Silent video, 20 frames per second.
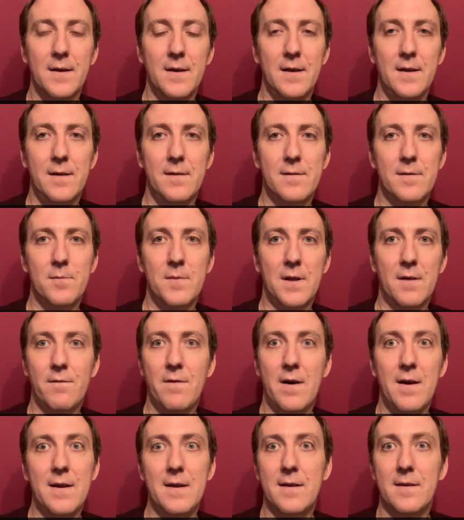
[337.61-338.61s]
It's something
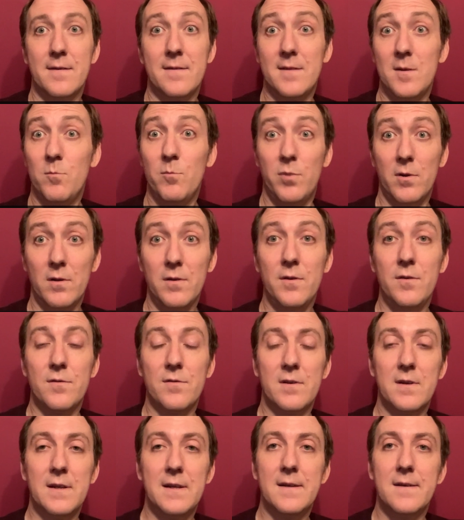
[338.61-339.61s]
very simple
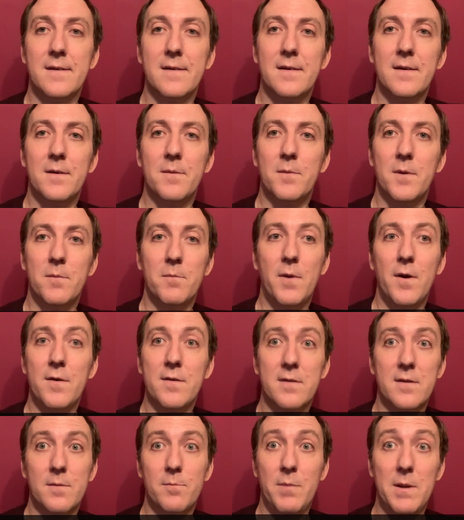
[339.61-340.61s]
usually, and
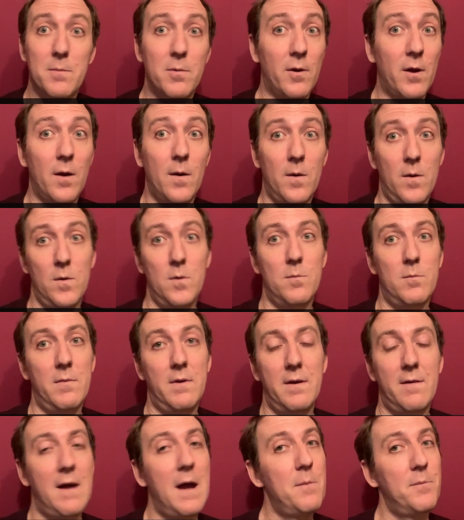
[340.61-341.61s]
most people go home
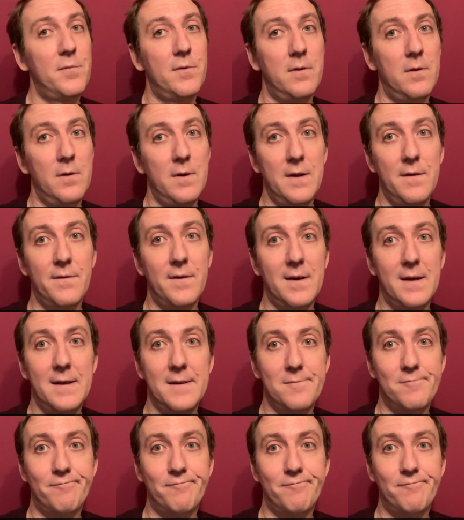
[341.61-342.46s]
and are absolutely fine.